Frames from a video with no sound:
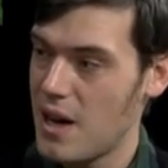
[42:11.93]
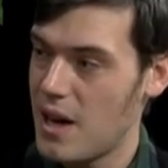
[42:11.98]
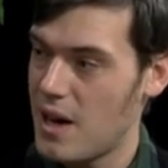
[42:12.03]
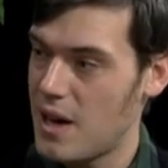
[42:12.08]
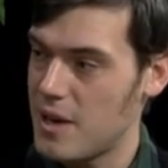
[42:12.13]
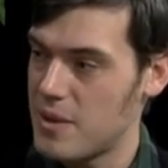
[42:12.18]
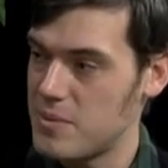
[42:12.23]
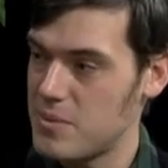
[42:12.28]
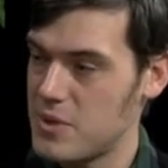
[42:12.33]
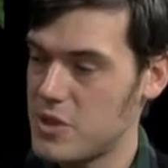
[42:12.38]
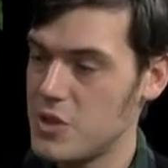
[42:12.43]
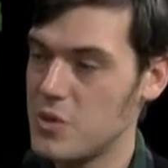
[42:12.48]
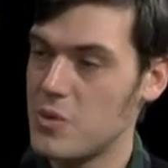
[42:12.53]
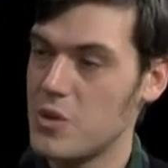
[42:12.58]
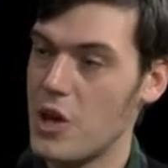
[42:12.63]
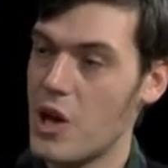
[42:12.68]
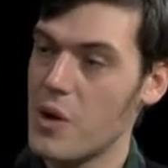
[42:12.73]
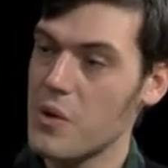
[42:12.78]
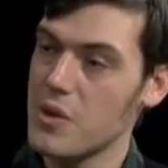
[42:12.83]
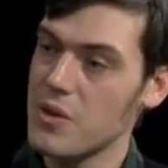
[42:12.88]
Um, do you
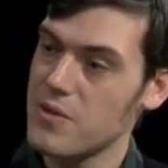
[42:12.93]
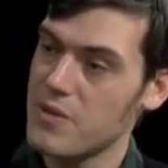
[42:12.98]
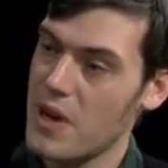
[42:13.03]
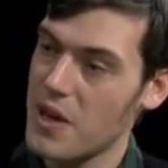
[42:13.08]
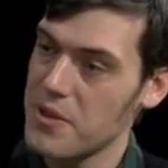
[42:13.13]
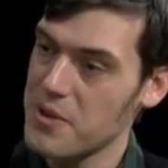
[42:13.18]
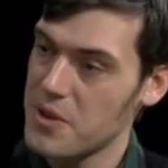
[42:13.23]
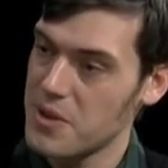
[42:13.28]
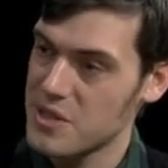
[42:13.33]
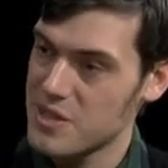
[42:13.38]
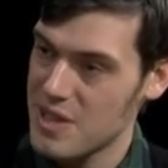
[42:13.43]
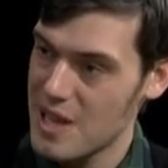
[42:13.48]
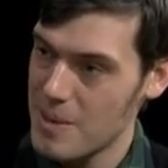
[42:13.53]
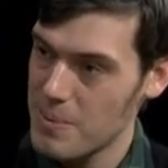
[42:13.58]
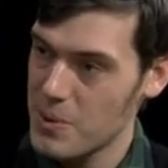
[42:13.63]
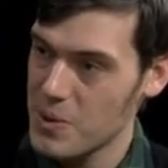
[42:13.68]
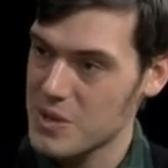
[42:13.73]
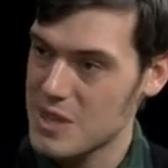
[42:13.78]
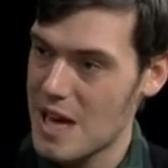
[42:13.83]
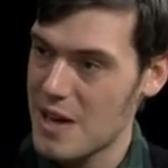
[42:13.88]
know of other
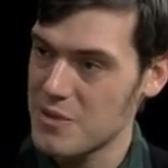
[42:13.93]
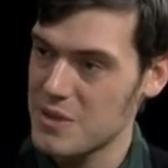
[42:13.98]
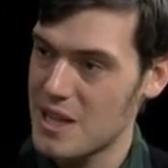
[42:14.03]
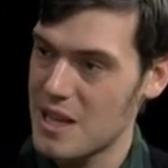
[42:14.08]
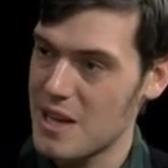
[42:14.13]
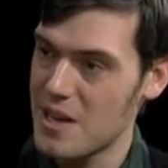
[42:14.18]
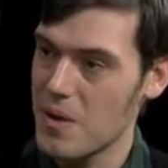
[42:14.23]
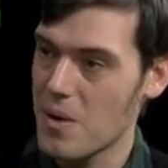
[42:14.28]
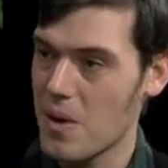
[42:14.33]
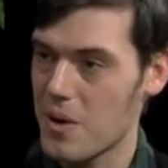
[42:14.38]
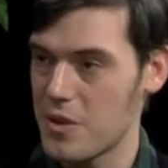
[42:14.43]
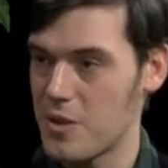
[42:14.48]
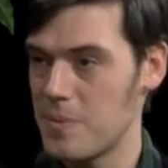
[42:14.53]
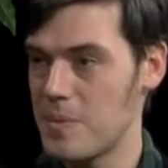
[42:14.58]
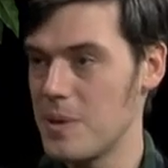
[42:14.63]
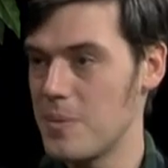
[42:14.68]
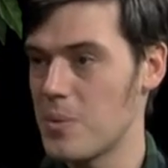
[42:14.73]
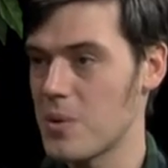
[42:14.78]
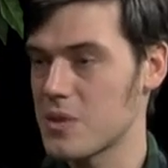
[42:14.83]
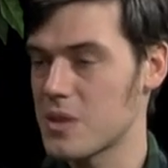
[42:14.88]
examples out there? Are there
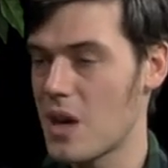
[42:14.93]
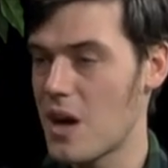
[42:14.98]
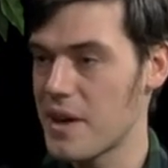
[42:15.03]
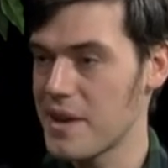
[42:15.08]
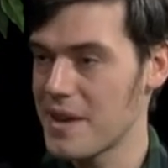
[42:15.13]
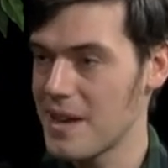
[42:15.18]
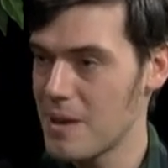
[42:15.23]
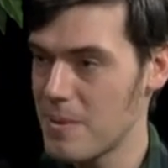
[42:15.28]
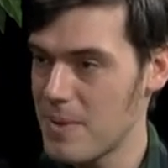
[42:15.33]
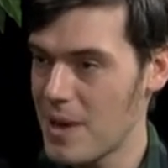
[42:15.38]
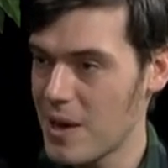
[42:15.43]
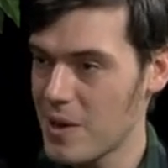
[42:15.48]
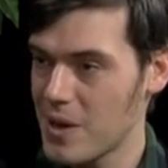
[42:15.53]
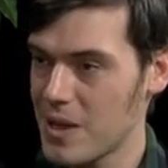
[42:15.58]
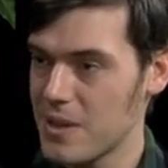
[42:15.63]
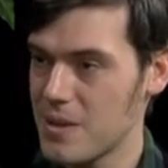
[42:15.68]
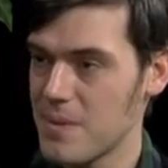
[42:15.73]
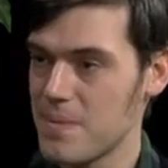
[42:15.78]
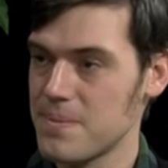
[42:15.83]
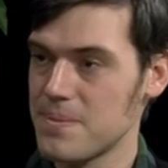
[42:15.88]
people talking about
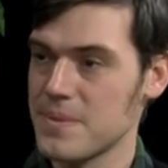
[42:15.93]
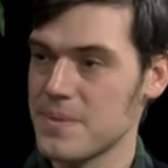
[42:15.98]
it?